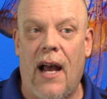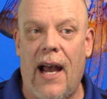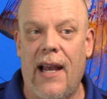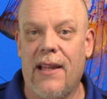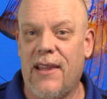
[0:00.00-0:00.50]

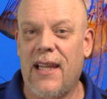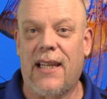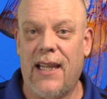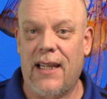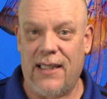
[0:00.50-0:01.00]
I
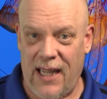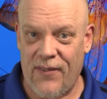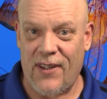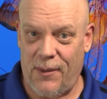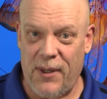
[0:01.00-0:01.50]
think he can
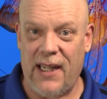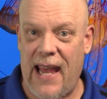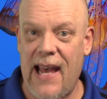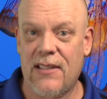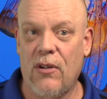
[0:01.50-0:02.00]
definitely be an
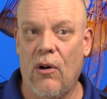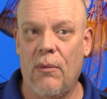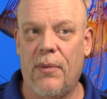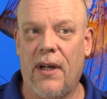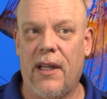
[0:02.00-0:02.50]

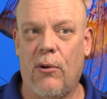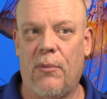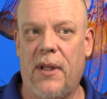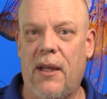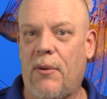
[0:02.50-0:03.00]
asshole, but it
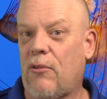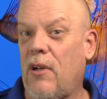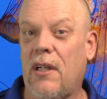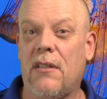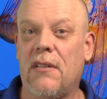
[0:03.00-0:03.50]
would be
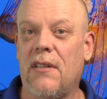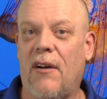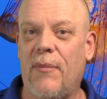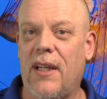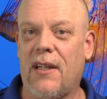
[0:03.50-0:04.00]
hypocritical
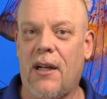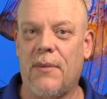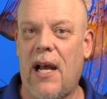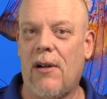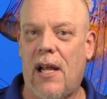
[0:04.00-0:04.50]
of me to
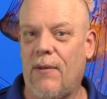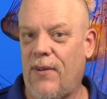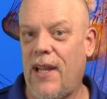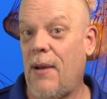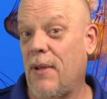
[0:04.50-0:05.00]
come down on him
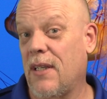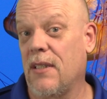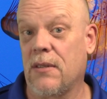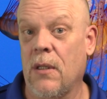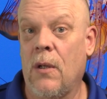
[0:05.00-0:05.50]
for that
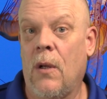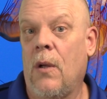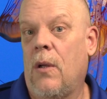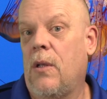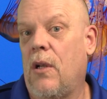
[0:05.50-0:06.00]
because,
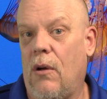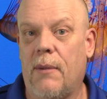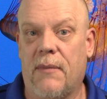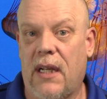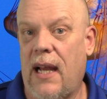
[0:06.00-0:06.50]
you know,
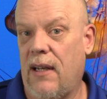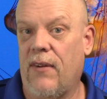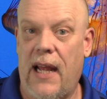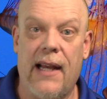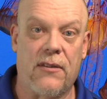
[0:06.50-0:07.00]
I'm kind of
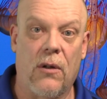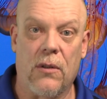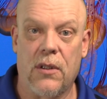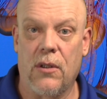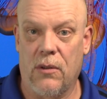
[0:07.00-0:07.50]
an
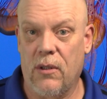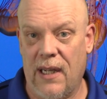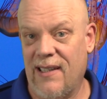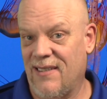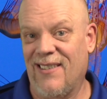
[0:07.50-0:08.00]
asshole too. You
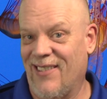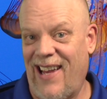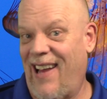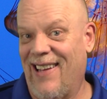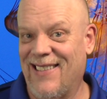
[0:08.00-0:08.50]
guys know
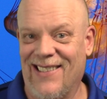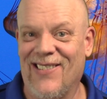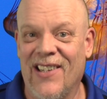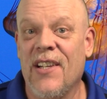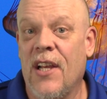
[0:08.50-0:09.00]
that.
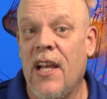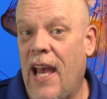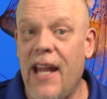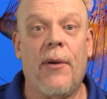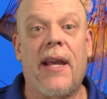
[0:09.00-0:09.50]
So
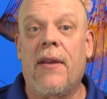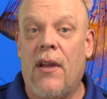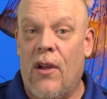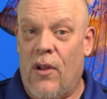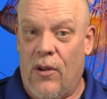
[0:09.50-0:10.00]
anyway,
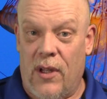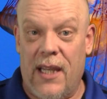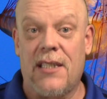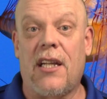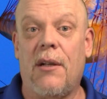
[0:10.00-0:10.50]

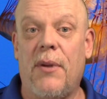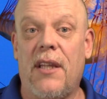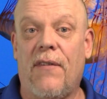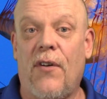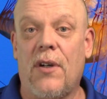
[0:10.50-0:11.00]
he's going to be
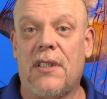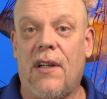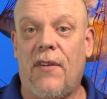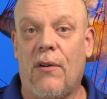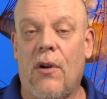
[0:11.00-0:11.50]
the focus
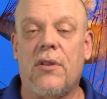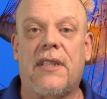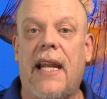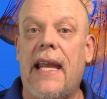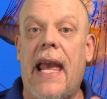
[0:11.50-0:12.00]
of our
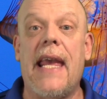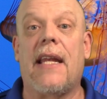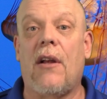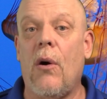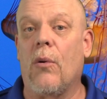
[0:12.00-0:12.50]
roast today.
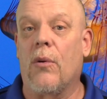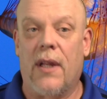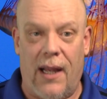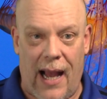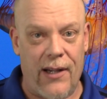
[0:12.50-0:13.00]
And, oh,
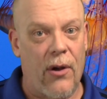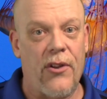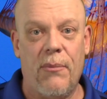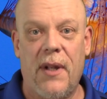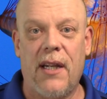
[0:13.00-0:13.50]
I know
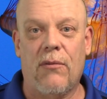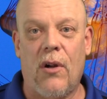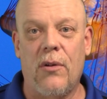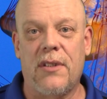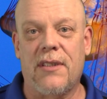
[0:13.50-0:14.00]
they're Minute
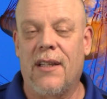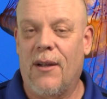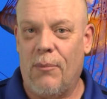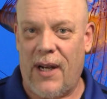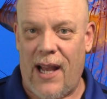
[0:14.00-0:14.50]
Roast,
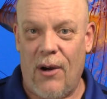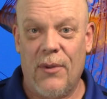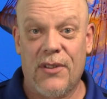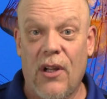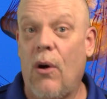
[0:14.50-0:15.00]
but I
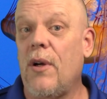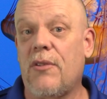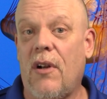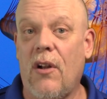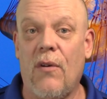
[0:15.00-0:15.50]
almost always
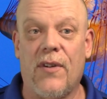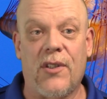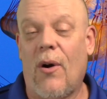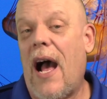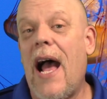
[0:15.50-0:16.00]
run over,
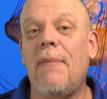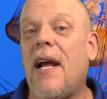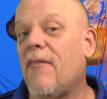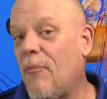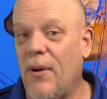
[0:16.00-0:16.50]
so I'm
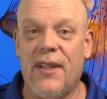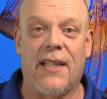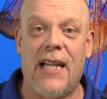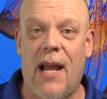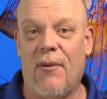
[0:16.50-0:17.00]
not even putting the
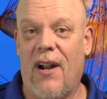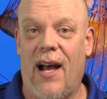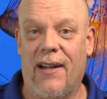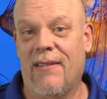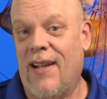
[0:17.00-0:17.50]
timer
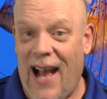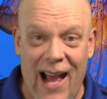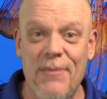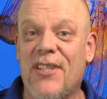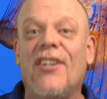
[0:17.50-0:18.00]
on.
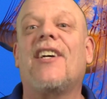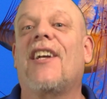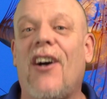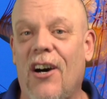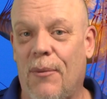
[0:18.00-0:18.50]
I'm still going to
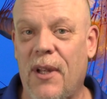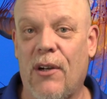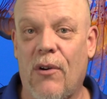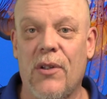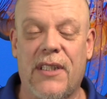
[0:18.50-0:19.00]
call it Minute
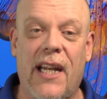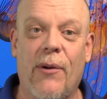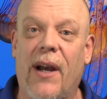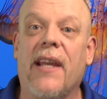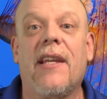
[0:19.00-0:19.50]
Roast
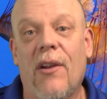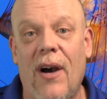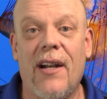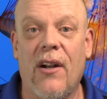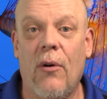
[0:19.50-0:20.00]
anyway. You
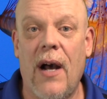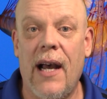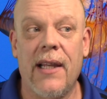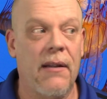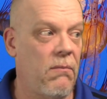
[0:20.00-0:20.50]
want to know
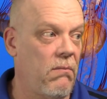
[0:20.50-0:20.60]
why?